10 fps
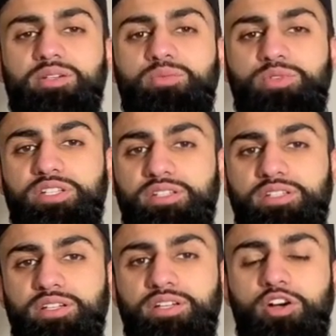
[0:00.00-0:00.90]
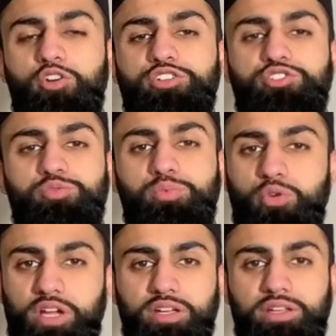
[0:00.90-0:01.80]
We are to
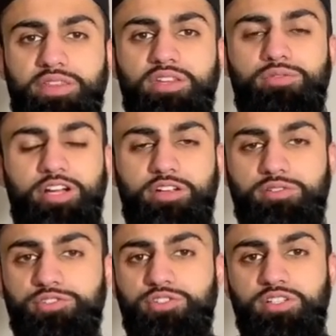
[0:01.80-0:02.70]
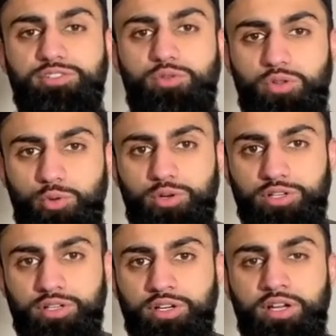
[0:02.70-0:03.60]
pray the regular Salatul Dhuhr,